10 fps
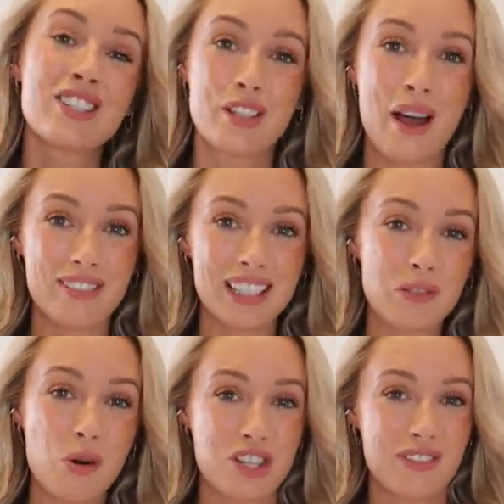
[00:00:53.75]
So have a little
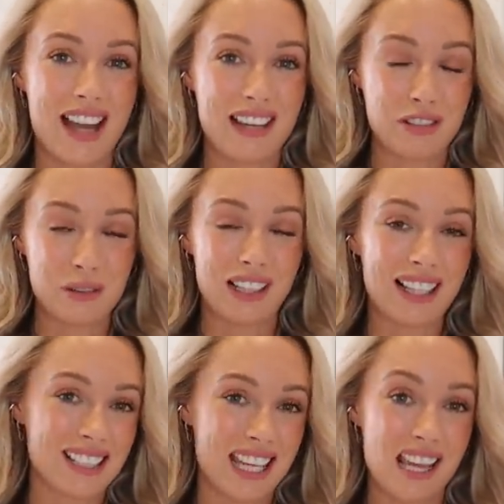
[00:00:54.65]
watch of that if you would
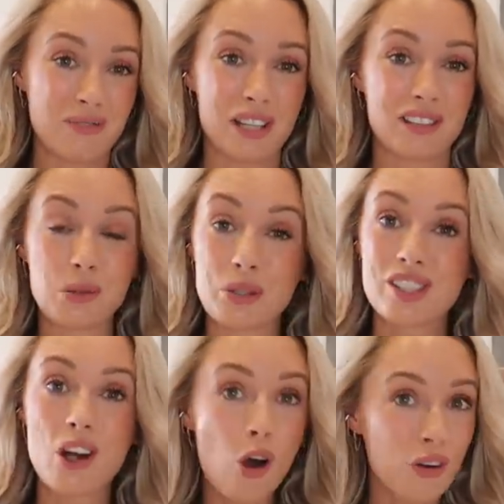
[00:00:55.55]
like to hear my
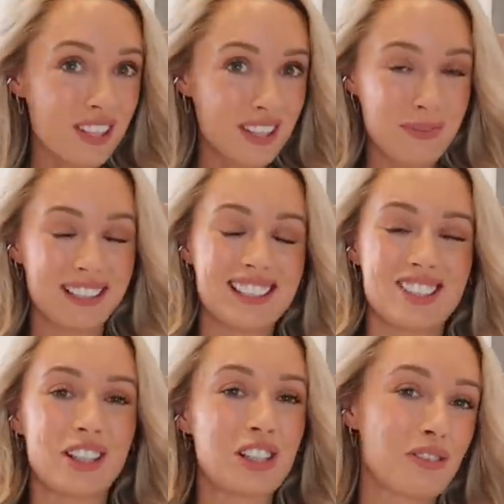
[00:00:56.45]
thoughts on the
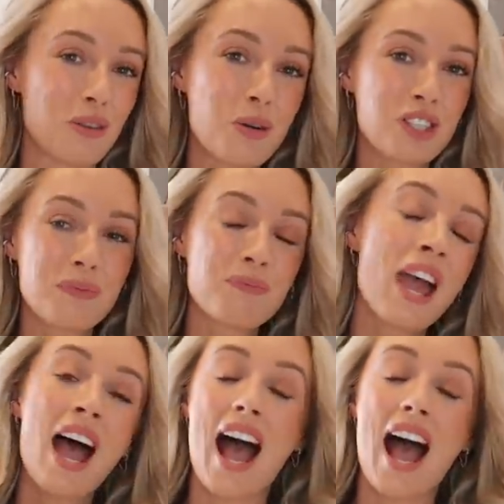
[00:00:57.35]
biggest trends plans for autumn